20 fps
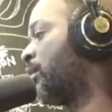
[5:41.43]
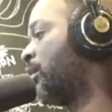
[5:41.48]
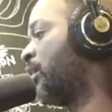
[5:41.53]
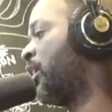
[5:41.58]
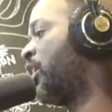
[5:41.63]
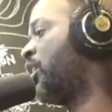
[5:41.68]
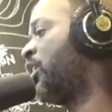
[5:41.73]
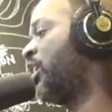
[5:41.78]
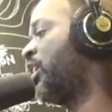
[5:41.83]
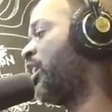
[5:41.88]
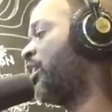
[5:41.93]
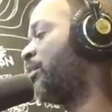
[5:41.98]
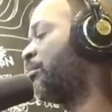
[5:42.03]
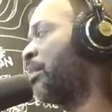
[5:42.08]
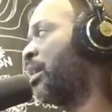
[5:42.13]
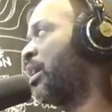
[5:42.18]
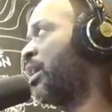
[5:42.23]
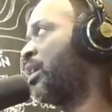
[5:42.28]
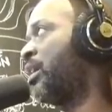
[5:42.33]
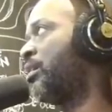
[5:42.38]
hit
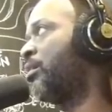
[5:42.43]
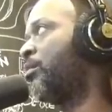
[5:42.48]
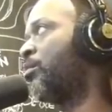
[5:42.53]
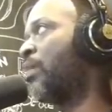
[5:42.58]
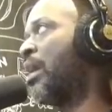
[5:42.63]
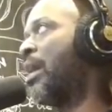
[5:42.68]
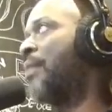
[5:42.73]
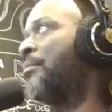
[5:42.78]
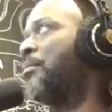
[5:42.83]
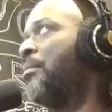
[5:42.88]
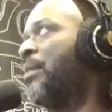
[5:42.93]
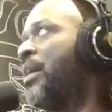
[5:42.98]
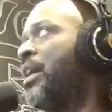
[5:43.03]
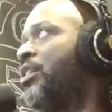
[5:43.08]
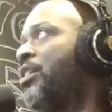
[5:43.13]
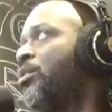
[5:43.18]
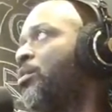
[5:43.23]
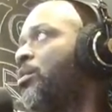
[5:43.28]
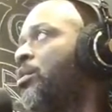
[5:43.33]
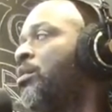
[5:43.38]
hitman rahm
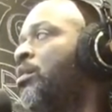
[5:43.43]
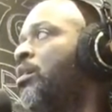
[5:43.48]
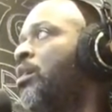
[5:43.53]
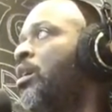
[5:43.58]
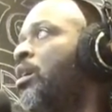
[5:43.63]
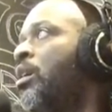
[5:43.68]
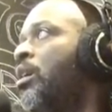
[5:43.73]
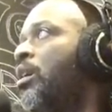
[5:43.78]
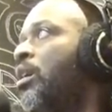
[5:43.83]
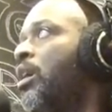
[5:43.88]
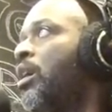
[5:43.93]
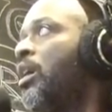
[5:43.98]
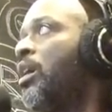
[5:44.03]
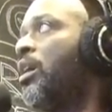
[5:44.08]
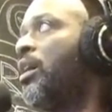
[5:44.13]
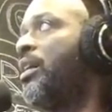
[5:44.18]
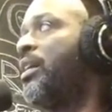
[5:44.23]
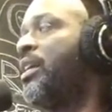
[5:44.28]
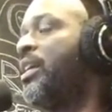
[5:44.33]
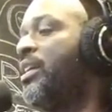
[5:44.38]
emanuel
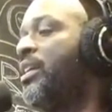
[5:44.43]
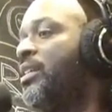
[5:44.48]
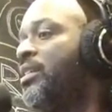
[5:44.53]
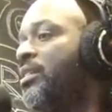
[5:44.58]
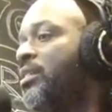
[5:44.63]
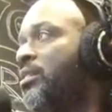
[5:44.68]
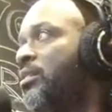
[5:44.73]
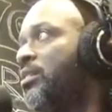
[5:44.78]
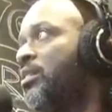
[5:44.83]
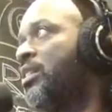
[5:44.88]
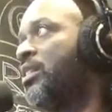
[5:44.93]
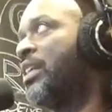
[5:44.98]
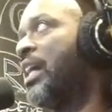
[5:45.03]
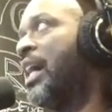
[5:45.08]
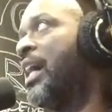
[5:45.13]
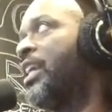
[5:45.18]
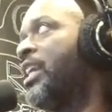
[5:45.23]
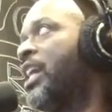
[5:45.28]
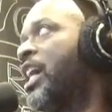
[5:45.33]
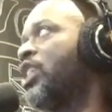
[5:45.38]
uh, he's
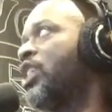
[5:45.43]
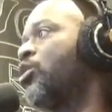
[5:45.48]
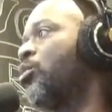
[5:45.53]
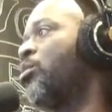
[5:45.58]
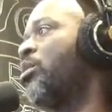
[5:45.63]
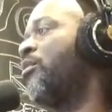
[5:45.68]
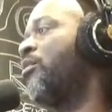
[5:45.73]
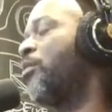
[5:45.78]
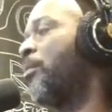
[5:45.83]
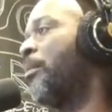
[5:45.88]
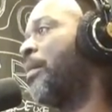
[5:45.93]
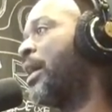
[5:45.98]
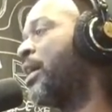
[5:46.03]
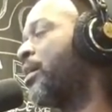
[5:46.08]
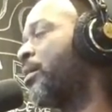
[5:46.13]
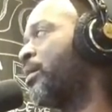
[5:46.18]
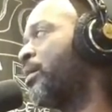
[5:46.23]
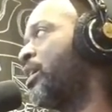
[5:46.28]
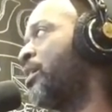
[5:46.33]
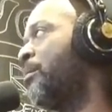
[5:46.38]
decided not to run for
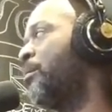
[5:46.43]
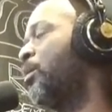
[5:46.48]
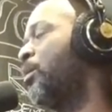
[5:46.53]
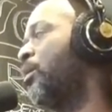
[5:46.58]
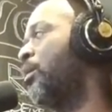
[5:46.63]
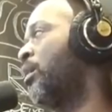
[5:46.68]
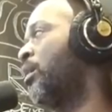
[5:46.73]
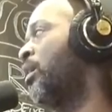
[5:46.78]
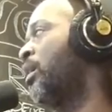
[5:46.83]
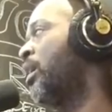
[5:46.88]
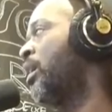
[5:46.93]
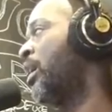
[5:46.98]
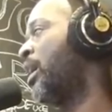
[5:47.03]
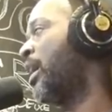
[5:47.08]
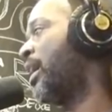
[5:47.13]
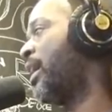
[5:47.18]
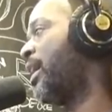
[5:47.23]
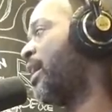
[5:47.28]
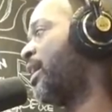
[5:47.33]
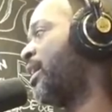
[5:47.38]
mayor anymore
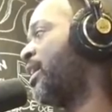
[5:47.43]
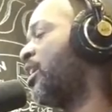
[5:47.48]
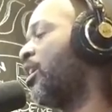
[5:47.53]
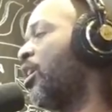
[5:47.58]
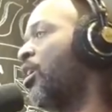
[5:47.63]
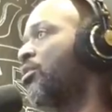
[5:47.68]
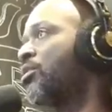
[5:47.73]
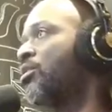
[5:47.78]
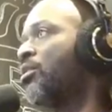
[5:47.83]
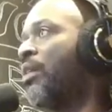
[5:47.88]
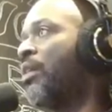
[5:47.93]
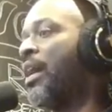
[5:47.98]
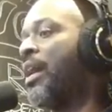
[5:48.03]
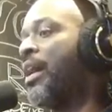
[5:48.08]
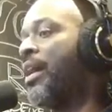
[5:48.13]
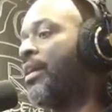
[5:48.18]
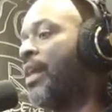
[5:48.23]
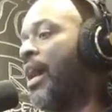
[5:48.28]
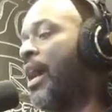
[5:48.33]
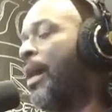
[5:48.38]
and he also
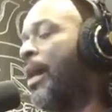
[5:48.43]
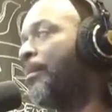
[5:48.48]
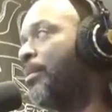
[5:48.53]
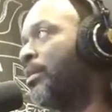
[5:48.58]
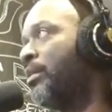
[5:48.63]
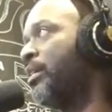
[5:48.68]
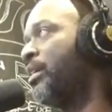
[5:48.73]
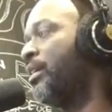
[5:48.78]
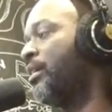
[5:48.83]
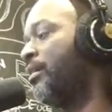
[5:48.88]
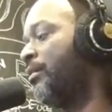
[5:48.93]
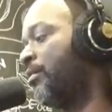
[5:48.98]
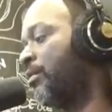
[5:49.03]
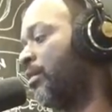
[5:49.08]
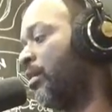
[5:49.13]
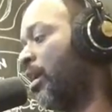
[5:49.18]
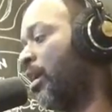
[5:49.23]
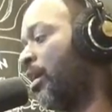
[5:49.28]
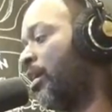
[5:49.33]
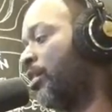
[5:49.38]
had i believe
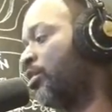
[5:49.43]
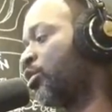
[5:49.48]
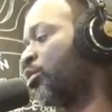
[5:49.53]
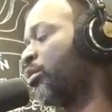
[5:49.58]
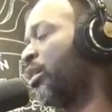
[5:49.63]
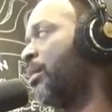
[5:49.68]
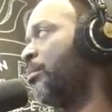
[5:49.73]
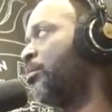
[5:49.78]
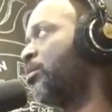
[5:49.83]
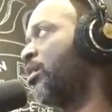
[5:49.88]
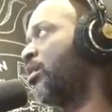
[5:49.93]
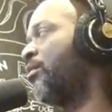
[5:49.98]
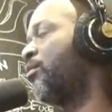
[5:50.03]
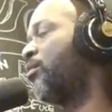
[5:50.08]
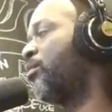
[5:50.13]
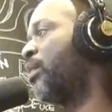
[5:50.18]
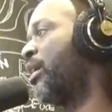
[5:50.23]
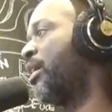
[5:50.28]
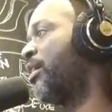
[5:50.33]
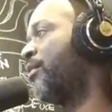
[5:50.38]
uh, dreams of
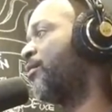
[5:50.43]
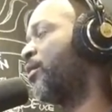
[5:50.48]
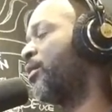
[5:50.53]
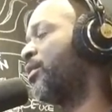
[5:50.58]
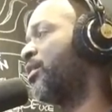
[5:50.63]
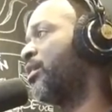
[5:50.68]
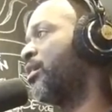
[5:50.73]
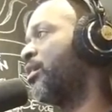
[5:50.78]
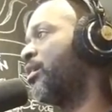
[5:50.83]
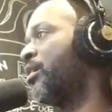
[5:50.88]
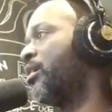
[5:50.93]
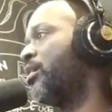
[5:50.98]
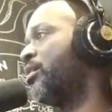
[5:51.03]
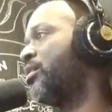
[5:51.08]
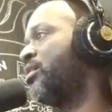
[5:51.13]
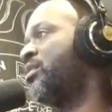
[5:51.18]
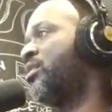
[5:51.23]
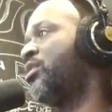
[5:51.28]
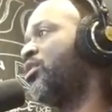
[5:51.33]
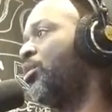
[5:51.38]
running for the
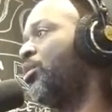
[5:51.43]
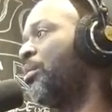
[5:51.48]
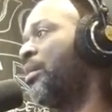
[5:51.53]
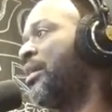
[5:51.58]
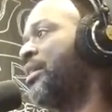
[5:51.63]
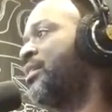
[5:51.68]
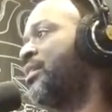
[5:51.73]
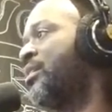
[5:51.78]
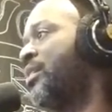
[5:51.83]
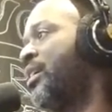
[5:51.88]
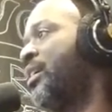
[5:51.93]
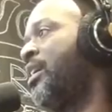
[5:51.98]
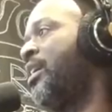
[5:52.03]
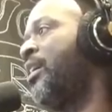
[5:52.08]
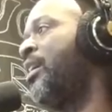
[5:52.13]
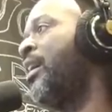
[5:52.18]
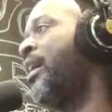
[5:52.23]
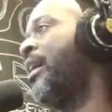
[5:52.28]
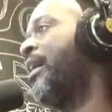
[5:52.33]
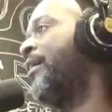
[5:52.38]
u.s senate
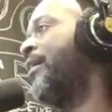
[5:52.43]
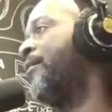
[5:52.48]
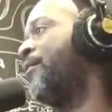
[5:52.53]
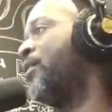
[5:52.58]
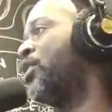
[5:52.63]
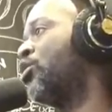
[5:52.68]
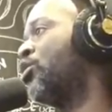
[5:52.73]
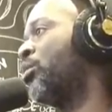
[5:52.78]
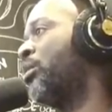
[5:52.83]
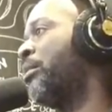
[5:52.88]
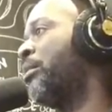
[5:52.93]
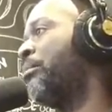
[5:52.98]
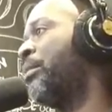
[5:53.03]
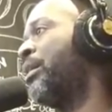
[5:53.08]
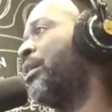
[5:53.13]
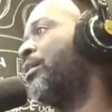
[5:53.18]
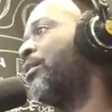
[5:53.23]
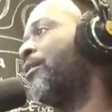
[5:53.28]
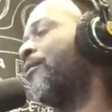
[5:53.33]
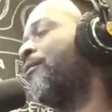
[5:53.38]
and eventually
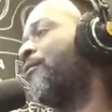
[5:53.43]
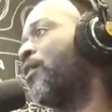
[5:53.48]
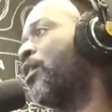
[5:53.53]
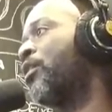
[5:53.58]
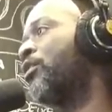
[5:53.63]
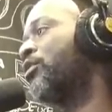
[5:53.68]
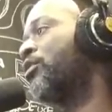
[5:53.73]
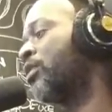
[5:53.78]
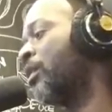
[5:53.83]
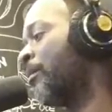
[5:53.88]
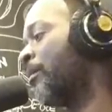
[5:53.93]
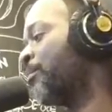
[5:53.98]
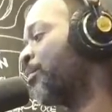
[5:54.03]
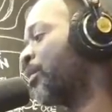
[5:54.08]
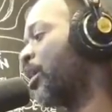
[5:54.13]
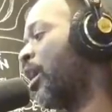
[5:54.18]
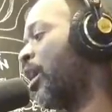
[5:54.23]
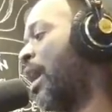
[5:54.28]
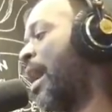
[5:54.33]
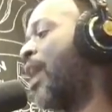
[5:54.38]
being the first
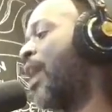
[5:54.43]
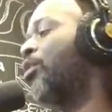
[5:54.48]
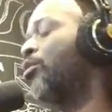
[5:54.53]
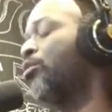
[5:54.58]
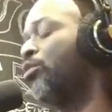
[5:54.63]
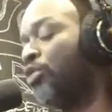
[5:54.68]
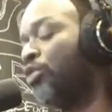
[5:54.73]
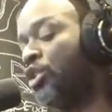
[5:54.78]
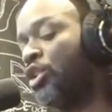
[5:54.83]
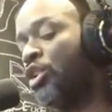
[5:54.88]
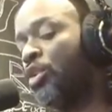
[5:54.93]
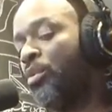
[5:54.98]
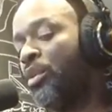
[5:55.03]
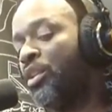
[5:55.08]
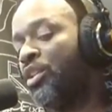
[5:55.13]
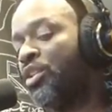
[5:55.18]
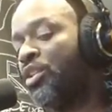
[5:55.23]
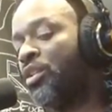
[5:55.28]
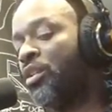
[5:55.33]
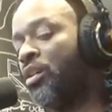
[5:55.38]
out
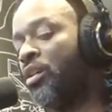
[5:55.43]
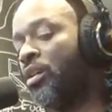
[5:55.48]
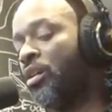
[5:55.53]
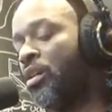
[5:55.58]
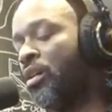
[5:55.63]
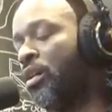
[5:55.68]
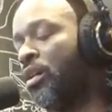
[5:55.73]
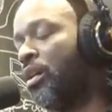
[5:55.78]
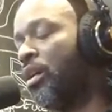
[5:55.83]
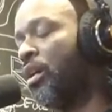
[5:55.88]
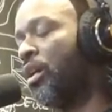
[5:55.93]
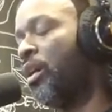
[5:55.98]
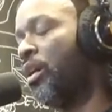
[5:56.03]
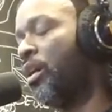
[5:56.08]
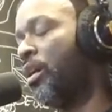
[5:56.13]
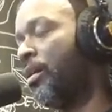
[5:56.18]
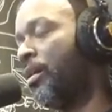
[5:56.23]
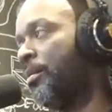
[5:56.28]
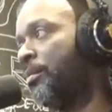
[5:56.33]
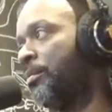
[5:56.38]
jewish
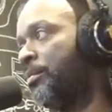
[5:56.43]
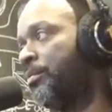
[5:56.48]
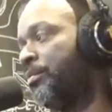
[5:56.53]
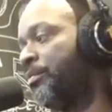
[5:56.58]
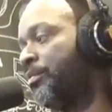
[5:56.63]
um,